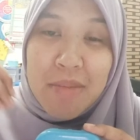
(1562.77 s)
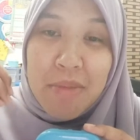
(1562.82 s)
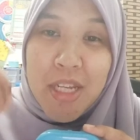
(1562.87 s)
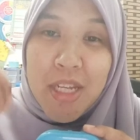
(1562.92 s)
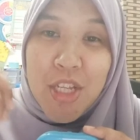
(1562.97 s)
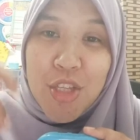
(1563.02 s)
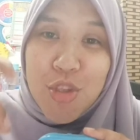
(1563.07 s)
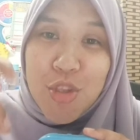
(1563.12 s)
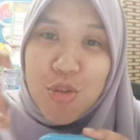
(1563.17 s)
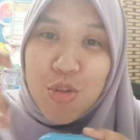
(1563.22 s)

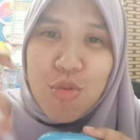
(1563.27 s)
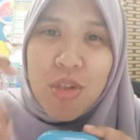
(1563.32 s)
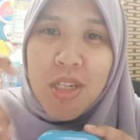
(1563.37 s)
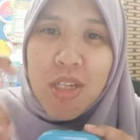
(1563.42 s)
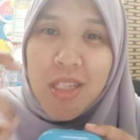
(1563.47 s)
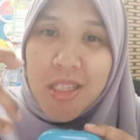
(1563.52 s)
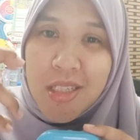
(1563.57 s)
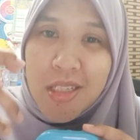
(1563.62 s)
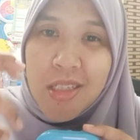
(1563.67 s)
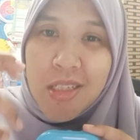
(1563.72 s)
mana you
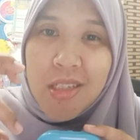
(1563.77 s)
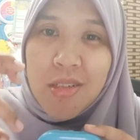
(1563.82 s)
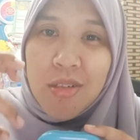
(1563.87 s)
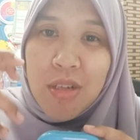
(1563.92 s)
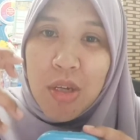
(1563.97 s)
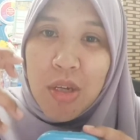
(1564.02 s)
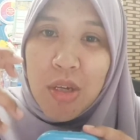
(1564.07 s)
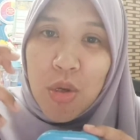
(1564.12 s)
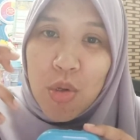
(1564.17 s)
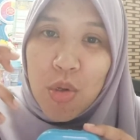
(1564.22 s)
kena
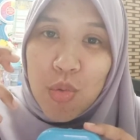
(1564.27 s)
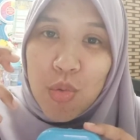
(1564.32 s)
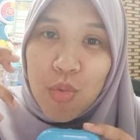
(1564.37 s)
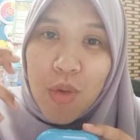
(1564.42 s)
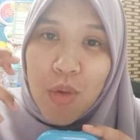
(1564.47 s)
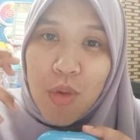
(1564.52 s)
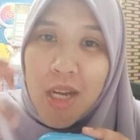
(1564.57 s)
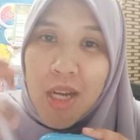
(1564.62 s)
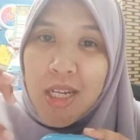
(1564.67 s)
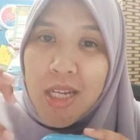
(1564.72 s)

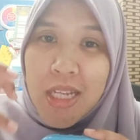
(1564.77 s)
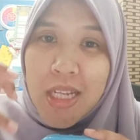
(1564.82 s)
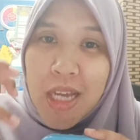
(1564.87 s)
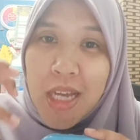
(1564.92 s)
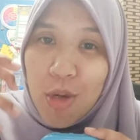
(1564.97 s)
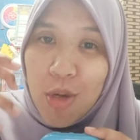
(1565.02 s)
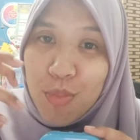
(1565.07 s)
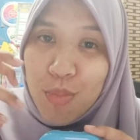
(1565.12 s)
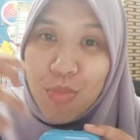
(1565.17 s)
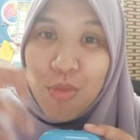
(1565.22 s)
keluarkan
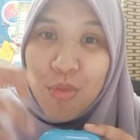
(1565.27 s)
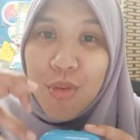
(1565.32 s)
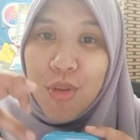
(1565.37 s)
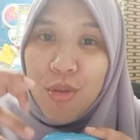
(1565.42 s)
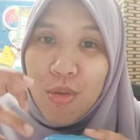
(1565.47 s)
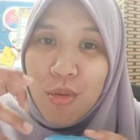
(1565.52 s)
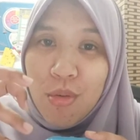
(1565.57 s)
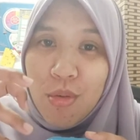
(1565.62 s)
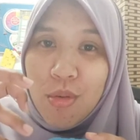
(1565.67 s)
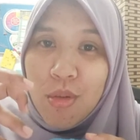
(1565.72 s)
output
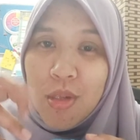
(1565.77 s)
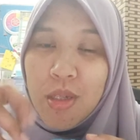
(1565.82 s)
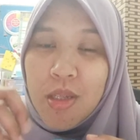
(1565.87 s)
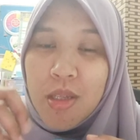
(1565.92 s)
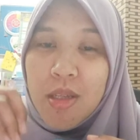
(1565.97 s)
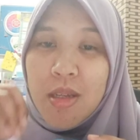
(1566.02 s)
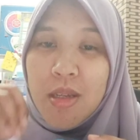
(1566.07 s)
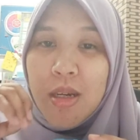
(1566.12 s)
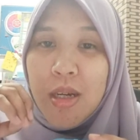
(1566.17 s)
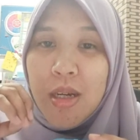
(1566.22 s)
you
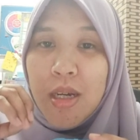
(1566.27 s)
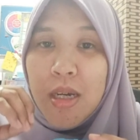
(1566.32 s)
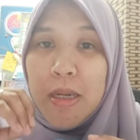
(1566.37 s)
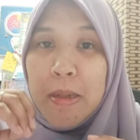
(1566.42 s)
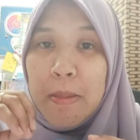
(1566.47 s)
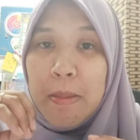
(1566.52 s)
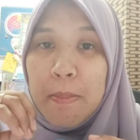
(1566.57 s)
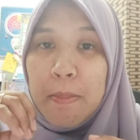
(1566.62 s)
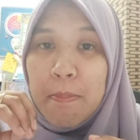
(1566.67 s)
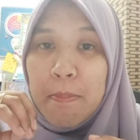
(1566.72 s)

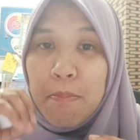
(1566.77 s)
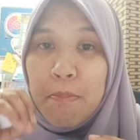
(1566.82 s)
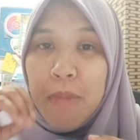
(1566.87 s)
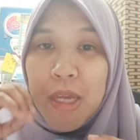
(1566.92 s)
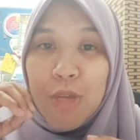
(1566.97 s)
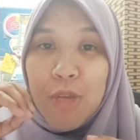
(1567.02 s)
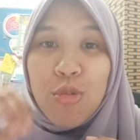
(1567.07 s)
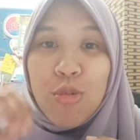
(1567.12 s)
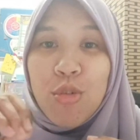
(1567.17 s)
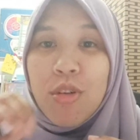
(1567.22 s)

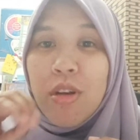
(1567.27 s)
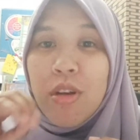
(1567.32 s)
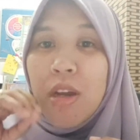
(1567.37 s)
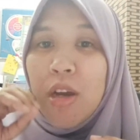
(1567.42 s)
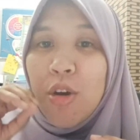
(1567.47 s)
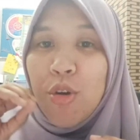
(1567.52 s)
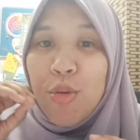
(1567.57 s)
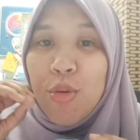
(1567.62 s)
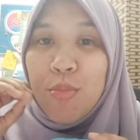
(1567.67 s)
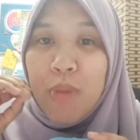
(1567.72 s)
by hook
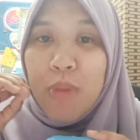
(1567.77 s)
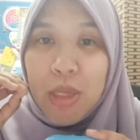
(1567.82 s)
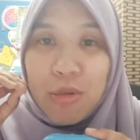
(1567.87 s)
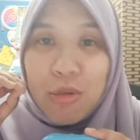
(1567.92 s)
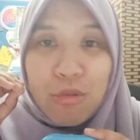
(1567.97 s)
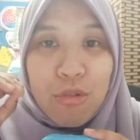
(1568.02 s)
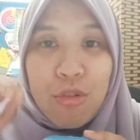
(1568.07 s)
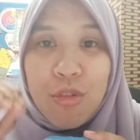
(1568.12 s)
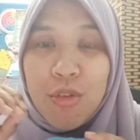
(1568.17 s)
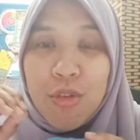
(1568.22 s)
or by
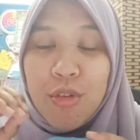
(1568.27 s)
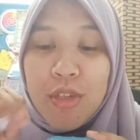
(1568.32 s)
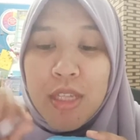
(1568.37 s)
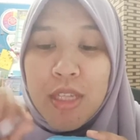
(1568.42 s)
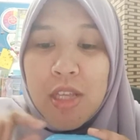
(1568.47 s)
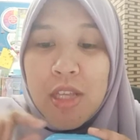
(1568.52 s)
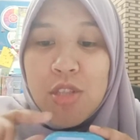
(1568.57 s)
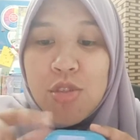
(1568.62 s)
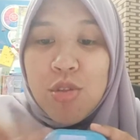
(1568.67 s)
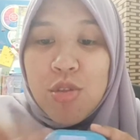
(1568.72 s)
crook.
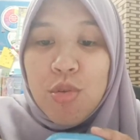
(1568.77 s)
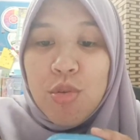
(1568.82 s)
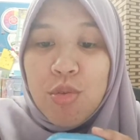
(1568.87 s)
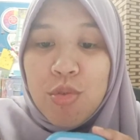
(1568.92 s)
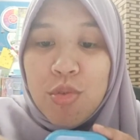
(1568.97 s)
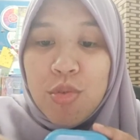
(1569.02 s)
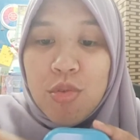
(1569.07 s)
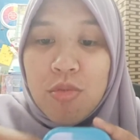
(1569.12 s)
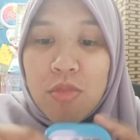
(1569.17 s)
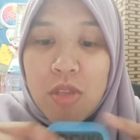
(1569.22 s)
Okay,
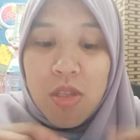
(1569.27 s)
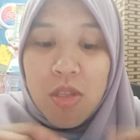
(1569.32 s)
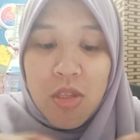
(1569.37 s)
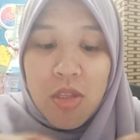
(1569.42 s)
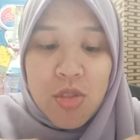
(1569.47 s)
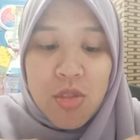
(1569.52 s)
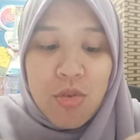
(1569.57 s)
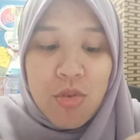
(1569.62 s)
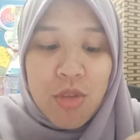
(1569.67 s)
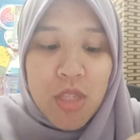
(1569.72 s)
so
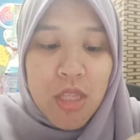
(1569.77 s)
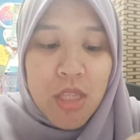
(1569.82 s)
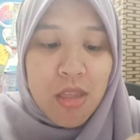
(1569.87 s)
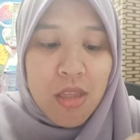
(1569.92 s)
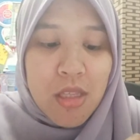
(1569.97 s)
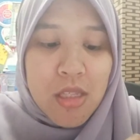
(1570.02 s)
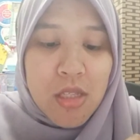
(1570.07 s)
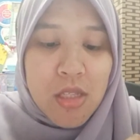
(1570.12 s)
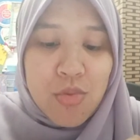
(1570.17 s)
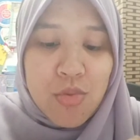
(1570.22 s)
here
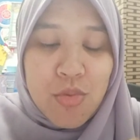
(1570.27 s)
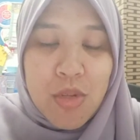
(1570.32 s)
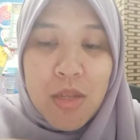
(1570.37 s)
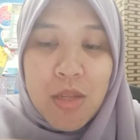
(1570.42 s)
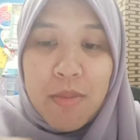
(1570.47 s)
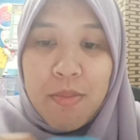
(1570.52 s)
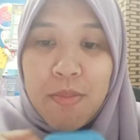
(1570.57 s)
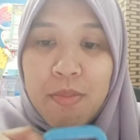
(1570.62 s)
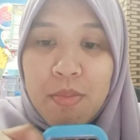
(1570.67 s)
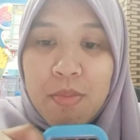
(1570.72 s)
this is
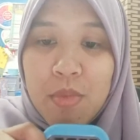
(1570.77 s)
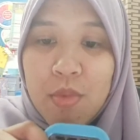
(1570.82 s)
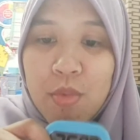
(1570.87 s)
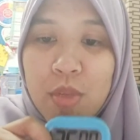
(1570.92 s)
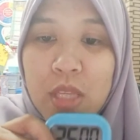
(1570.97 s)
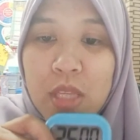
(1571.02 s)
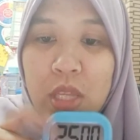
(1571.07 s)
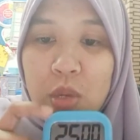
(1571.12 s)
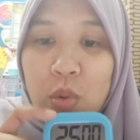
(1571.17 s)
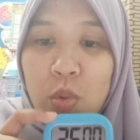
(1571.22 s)
really
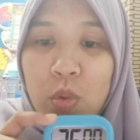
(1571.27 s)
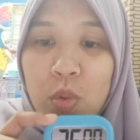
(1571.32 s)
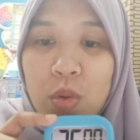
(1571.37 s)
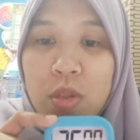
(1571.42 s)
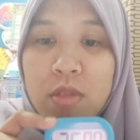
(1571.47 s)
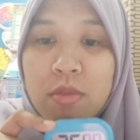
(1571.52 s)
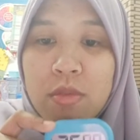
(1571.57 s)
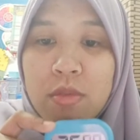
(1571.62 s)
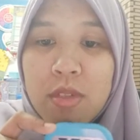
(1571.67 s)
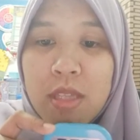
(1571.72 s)

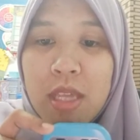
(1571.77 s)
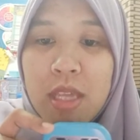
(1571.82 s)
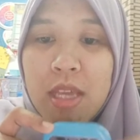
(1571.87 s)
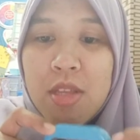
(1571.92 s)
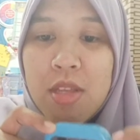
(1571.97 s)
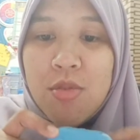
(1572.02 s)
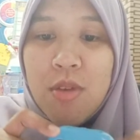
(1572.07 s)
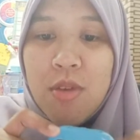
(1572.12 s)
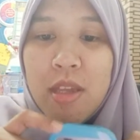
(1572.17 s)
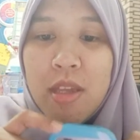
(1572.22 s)
cool. Okay,
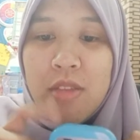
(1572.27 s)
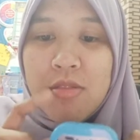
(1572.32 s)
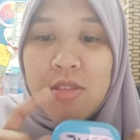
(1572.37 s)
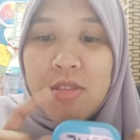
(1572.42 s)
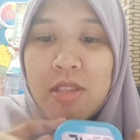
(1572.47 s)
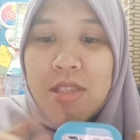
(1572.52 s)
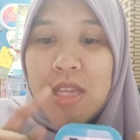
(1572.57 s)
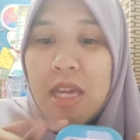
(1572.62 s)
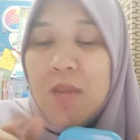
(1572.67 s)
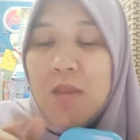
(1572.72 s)
so I use
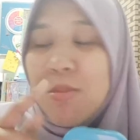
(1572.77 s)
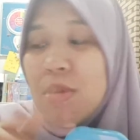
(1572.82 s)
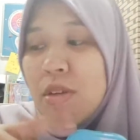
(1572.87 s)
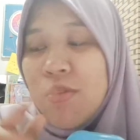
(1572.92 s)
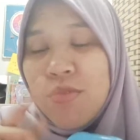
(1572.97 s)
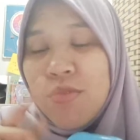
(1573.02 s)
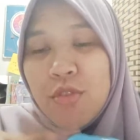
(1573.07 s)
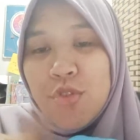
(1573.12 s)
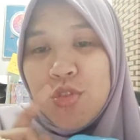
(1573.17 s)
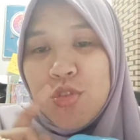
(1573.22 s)
a
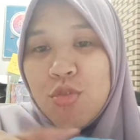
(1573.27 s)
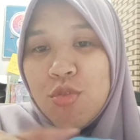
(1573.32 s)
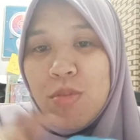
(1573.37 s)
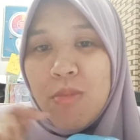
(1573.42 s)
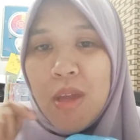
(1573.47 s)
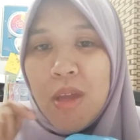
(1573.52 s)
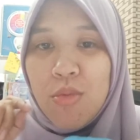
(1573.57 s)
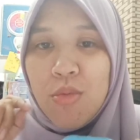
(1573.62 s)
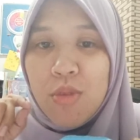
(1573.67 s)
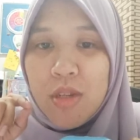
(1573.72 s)
timer to do
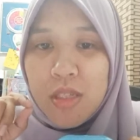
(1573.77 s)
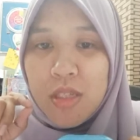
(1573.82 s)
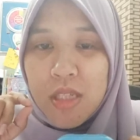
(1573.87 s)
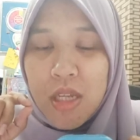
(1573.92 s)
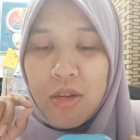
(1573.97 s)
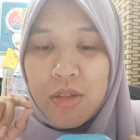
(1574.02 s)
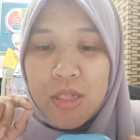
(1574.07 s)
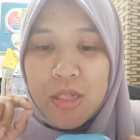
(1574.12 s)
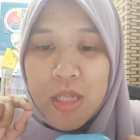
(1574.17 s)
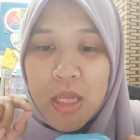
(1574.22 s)
my work
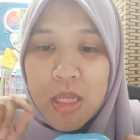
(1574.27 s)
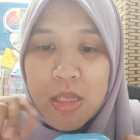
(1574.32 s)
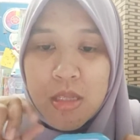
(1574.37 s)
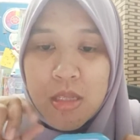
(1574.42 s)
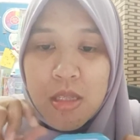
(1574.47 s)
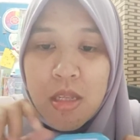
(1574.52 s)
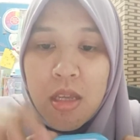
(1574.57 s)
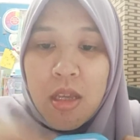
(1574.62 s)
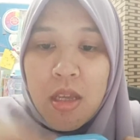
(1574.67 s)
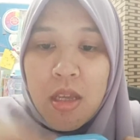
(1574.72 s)

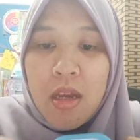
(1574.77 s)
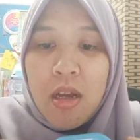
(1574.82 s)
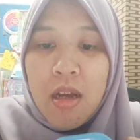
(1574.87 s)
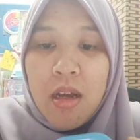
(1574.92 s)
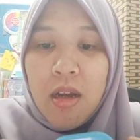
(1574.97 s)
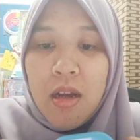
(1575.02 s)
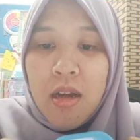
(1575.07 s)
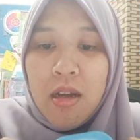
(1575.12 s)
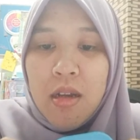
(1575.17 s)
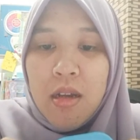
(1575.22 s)
nowadays,
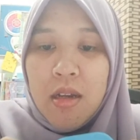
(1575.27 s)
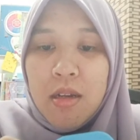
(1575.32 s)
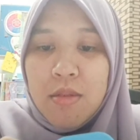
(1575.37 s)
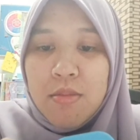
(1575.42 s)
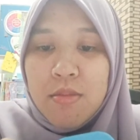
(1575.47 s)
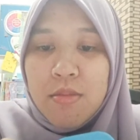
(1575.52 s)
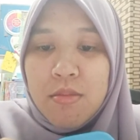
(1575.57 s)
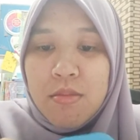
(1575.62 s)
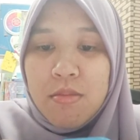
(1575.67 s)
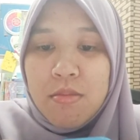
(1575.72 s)

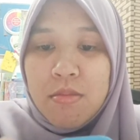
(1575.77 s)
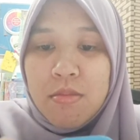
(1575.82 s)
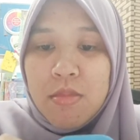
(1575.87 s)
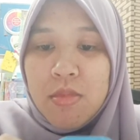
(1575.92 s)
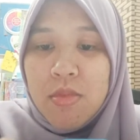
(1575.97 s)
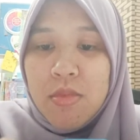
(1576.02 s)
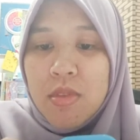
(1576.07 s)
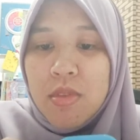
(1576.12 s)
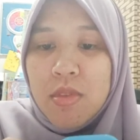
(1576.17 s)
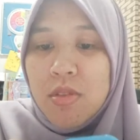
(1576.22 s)

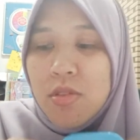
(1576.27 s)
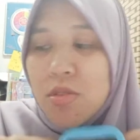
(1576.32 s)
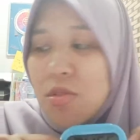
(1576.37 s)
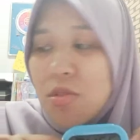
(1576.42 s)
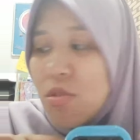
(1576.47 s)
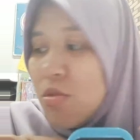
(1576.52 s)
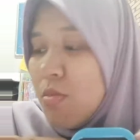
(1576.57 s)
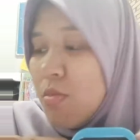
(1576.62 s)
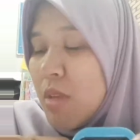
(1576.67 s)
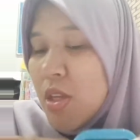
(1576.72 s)

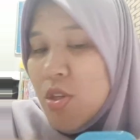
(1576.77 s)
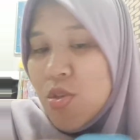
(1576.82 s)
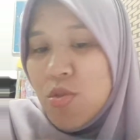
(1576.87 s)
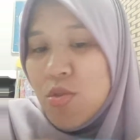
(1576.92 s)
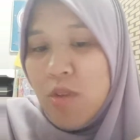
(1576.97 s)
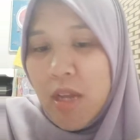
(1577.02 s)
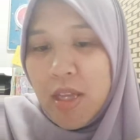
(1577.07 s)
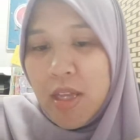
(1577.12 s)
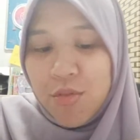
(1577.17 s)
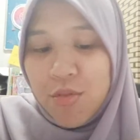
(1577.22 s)
to make
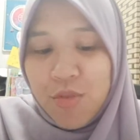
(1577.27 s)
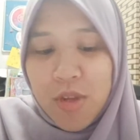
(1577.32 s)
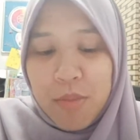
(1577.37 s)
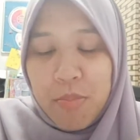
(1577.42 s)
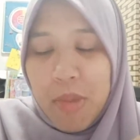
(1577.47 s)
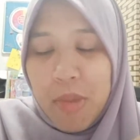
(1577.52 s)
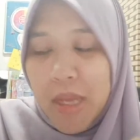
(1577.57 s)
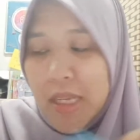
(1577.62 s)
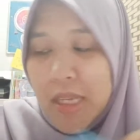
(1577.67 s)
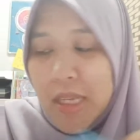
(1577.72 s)
sure I
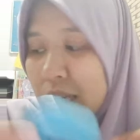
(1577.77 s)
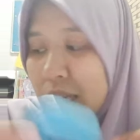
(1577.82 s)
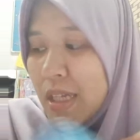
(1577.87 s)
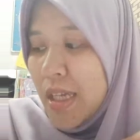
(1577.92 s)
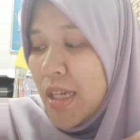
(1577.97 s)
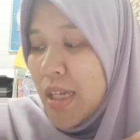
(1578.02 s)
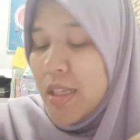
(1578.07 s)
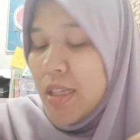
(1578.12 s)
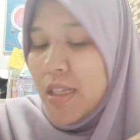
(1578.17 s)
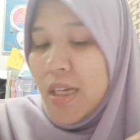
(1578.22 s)
create panic
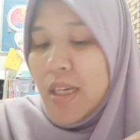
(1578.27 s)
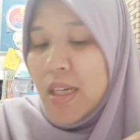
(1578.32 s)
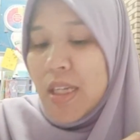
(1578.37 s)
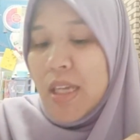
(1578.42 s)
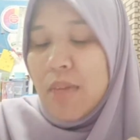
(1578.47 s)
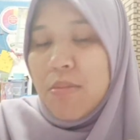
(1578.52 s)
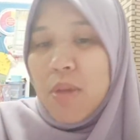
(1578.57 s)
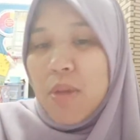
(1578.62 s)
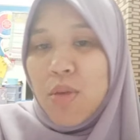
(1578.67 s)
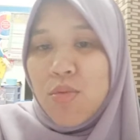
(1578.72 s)
and I
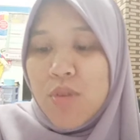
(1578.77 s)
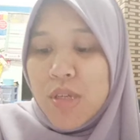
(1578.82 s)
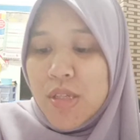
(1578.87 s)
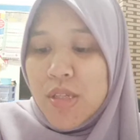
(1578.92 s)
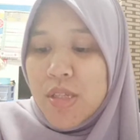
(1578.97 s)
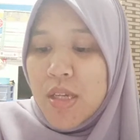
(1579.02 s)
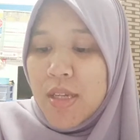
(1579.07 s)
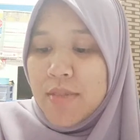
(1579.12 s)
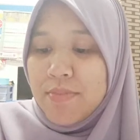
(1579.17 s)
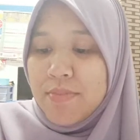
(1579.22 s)
get my work
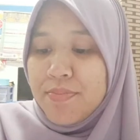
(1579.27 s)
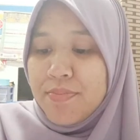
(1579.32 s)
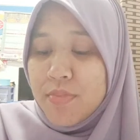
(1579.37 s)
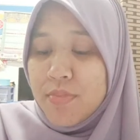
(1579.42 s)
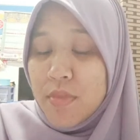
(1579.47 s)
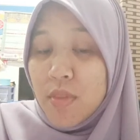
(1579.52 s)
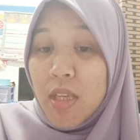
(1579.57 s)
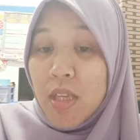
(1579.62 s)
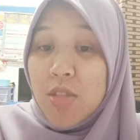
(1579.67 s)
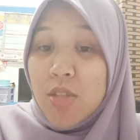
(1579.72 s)
done.
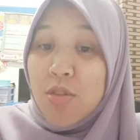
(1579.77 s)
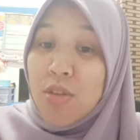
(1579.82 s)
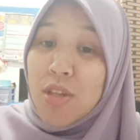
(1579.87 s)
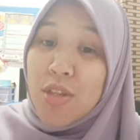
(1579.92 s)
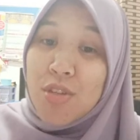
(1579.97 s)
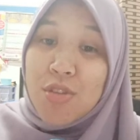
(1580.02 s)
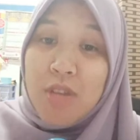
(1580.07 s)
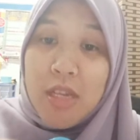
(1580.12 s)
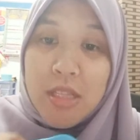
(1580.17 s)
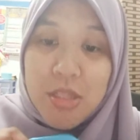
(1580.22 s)
Okay, so you
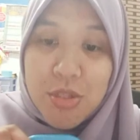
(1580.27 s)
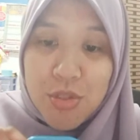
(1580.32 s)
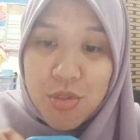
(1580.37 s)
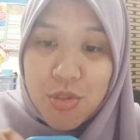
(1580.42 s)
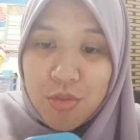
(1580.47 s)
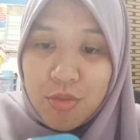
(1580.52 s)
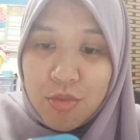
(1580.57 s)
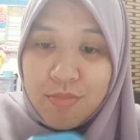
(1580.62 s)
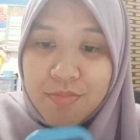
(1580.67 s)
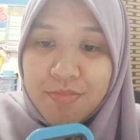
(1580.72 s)
can try this
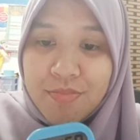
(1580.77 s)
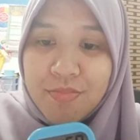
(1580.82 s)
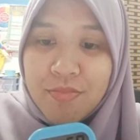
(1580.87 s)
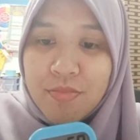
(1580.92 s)
too.